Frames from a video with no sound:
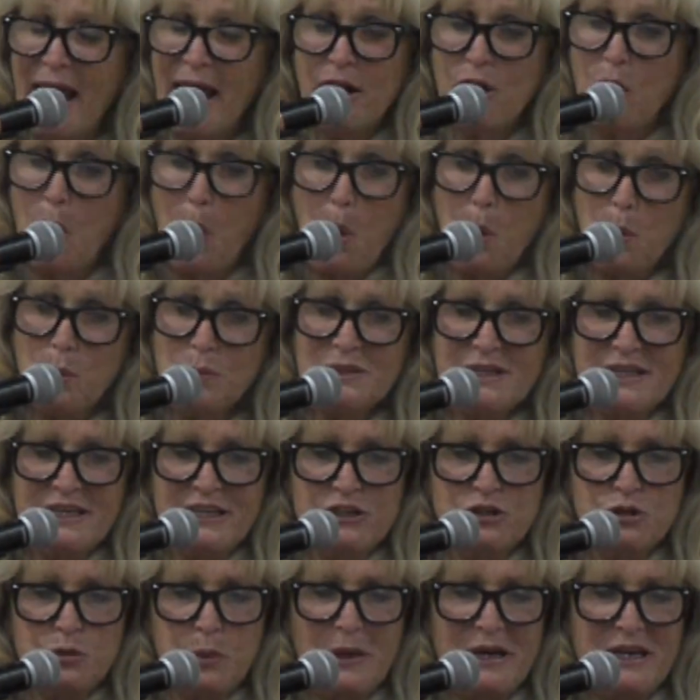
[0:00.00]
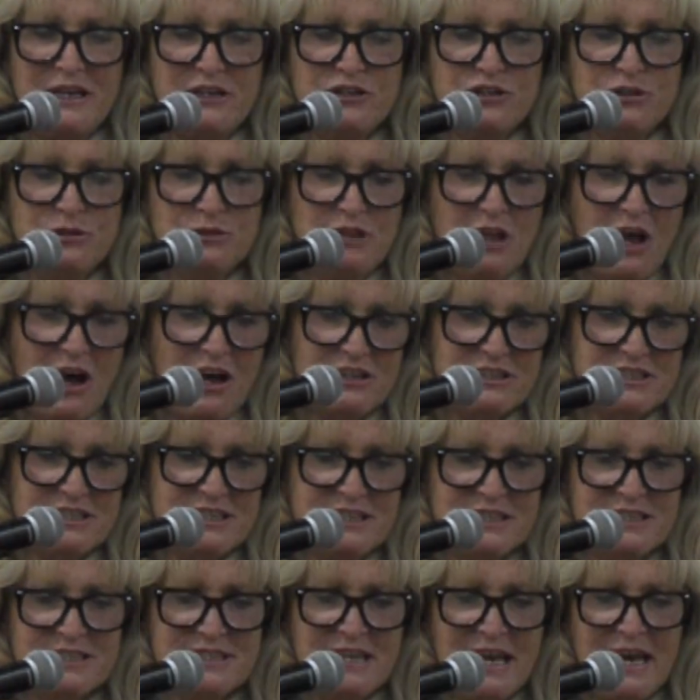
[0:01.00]
and only 22
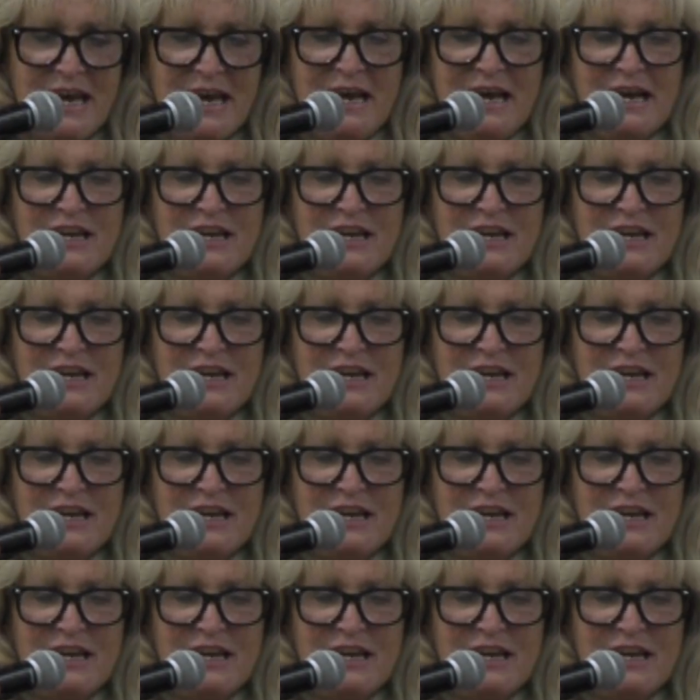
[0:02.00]
losses.